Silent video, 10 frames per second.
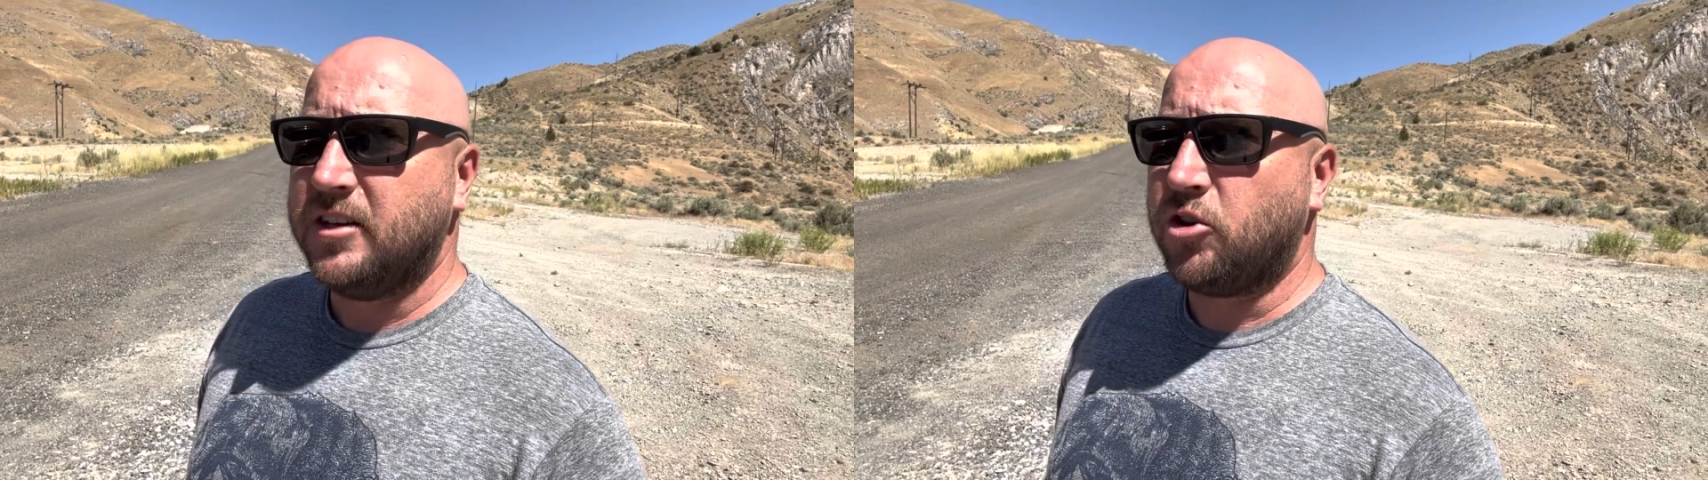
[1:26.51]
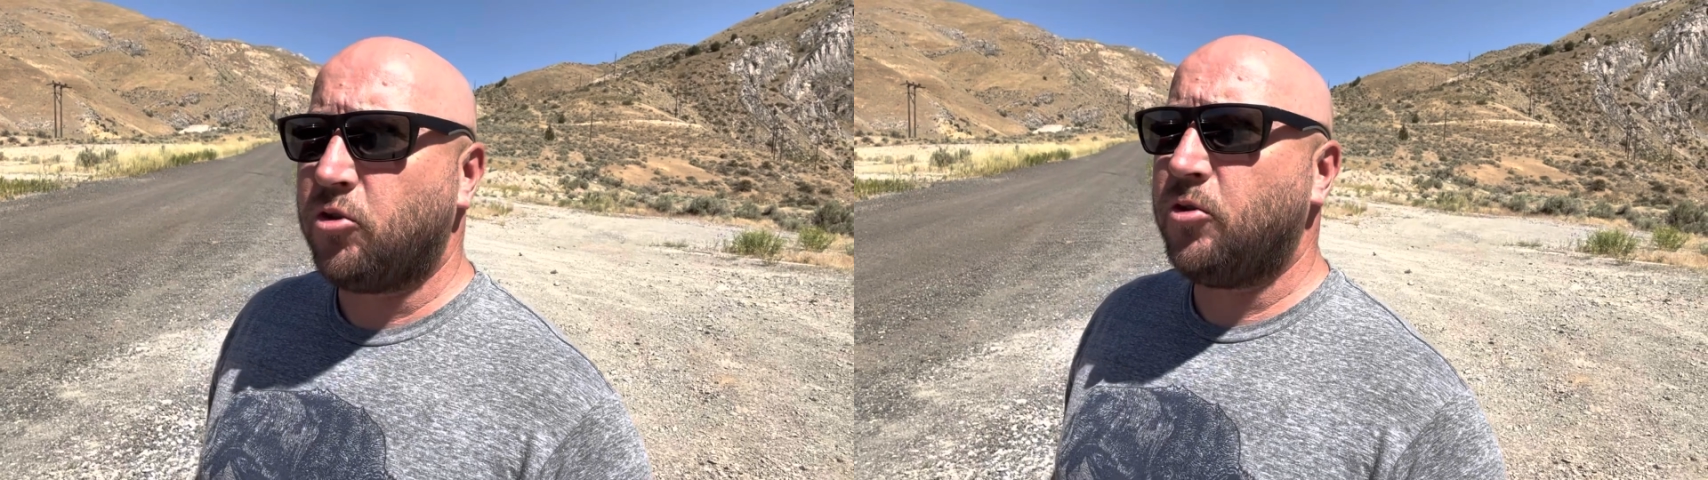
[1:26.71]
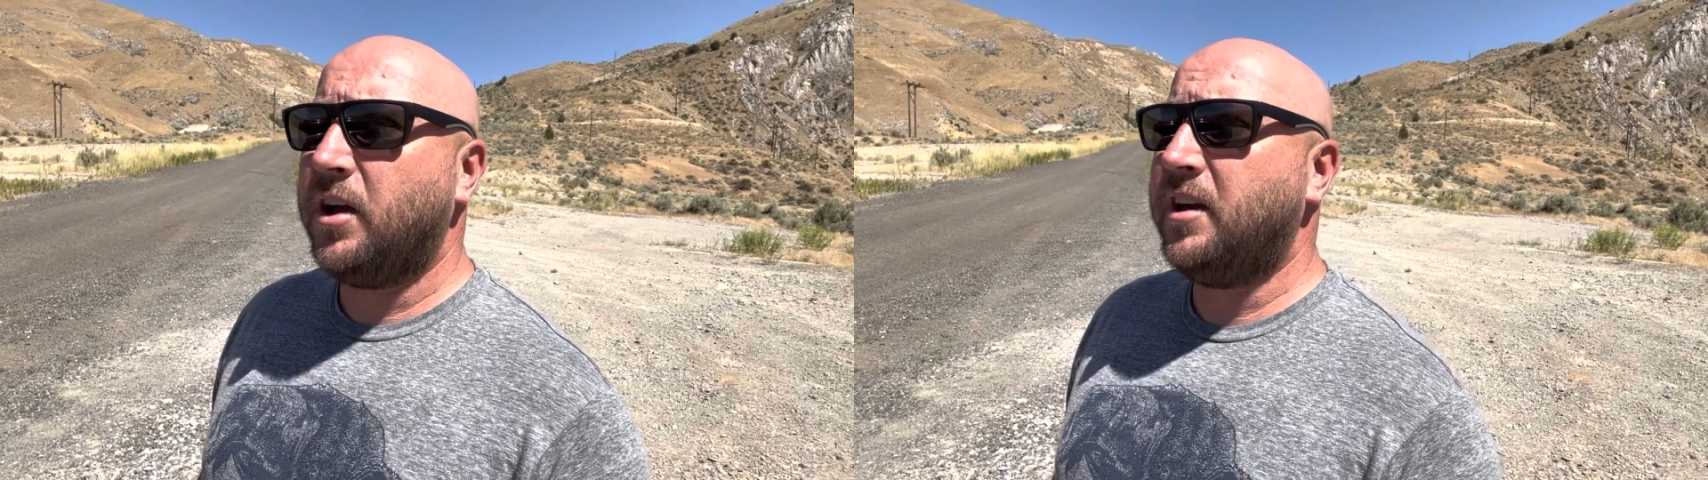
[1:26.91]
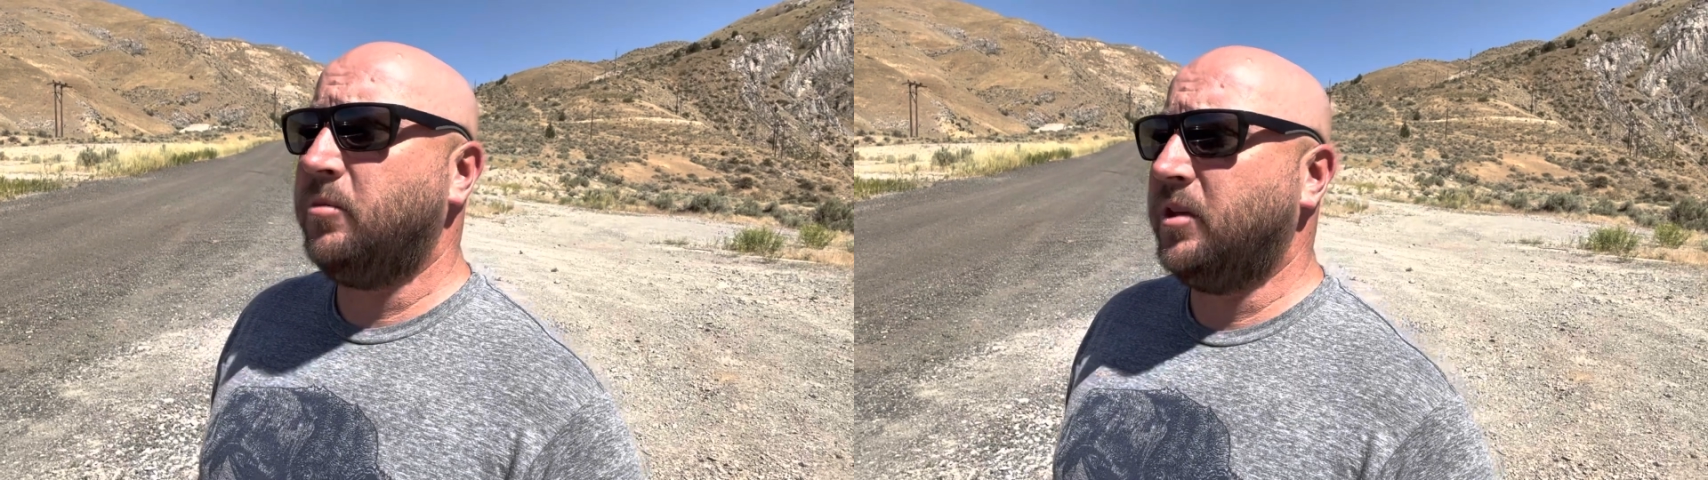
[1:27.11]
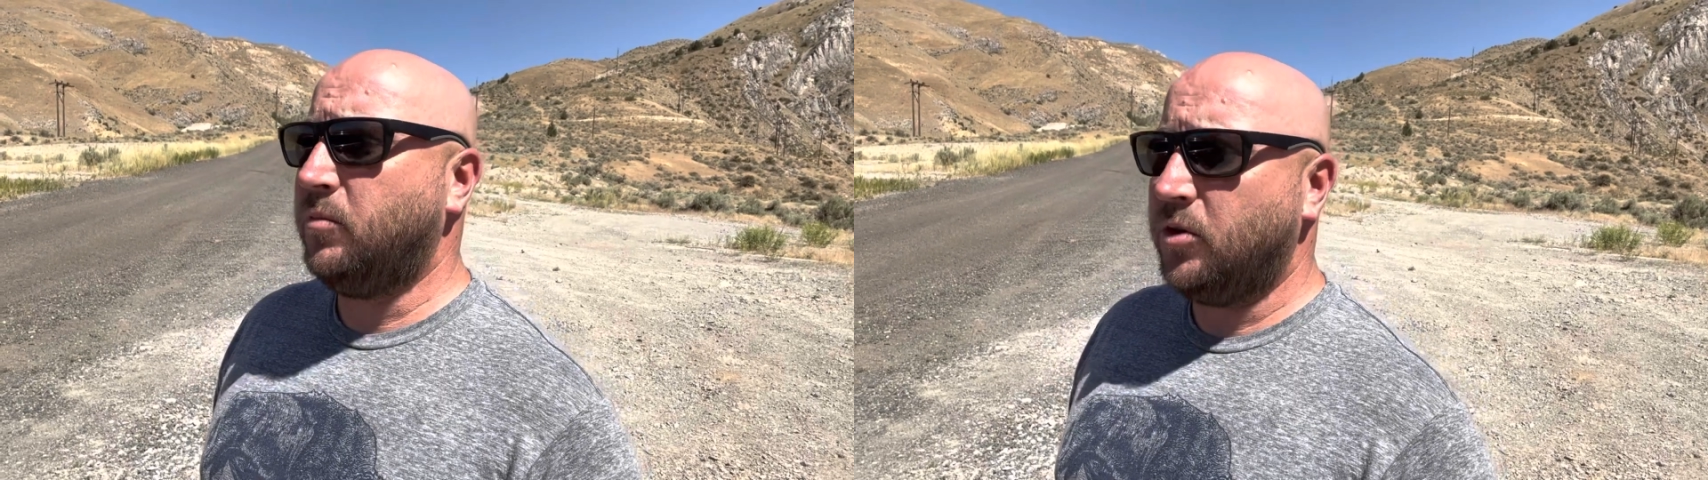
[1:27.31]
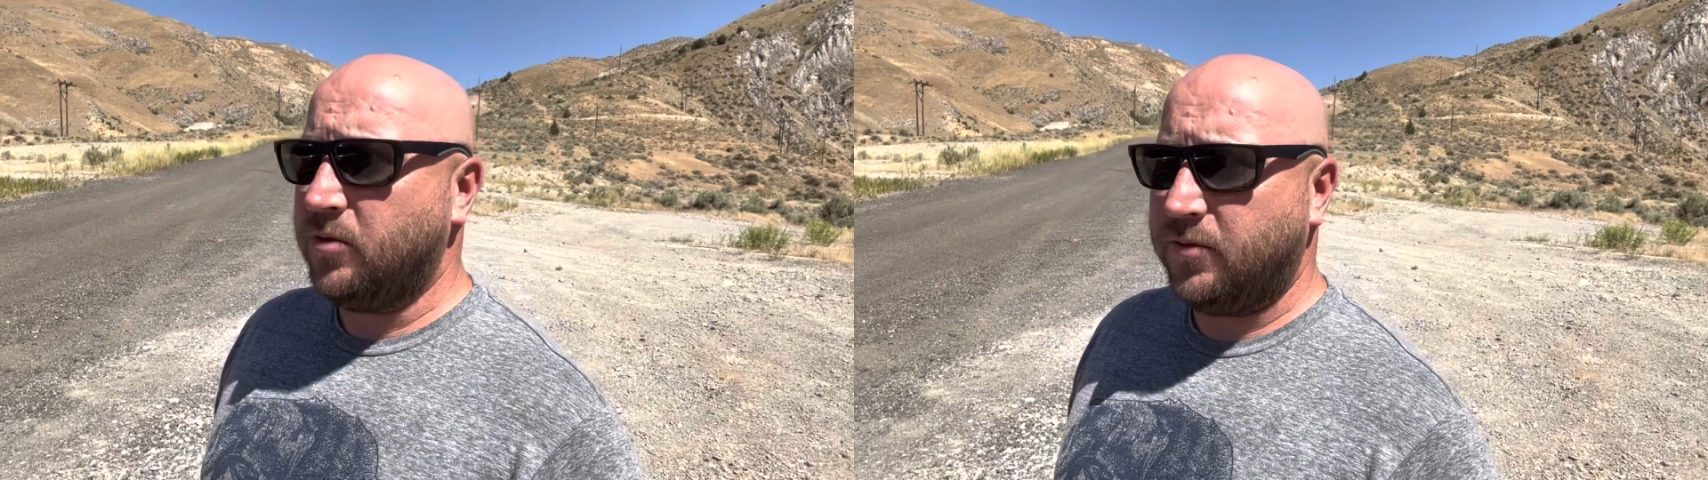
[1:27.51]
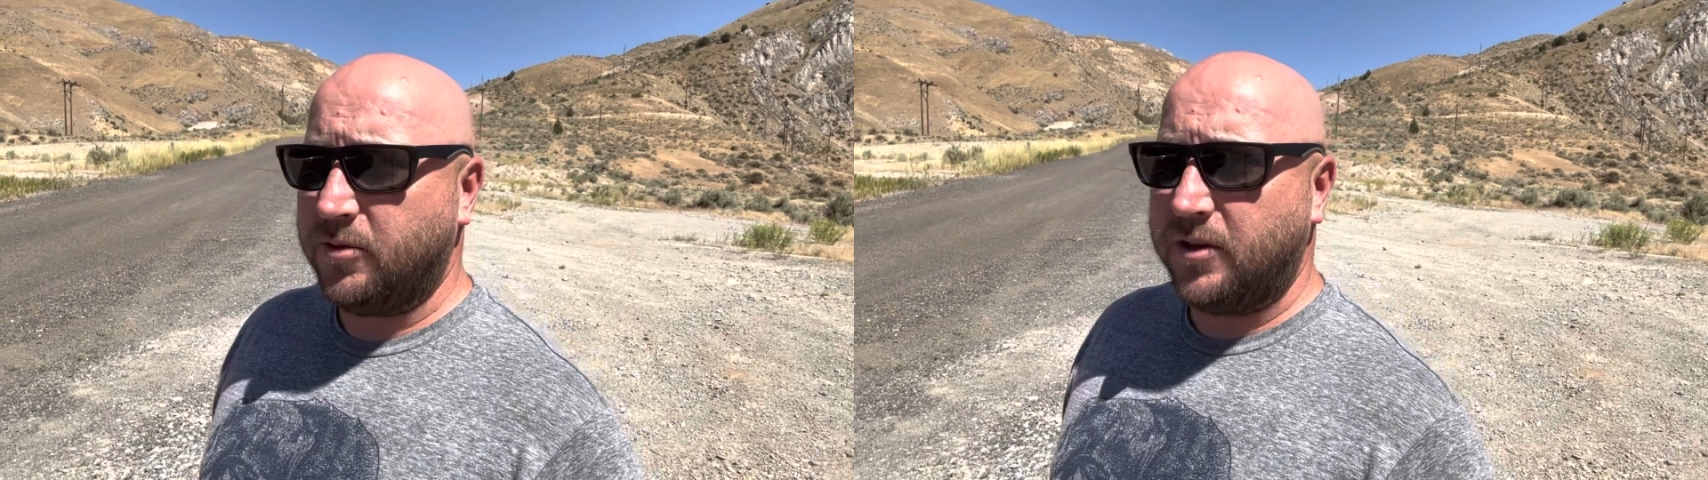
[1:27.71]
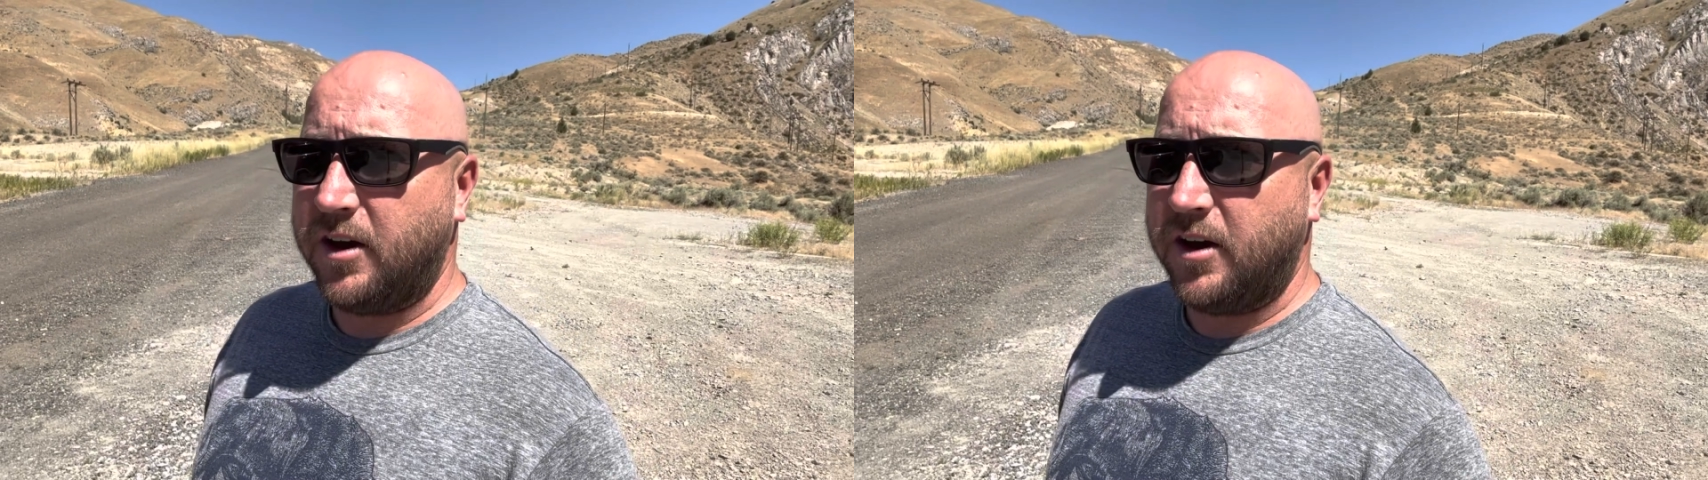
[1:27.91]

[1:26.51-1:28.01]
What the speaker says: incredibly beautiful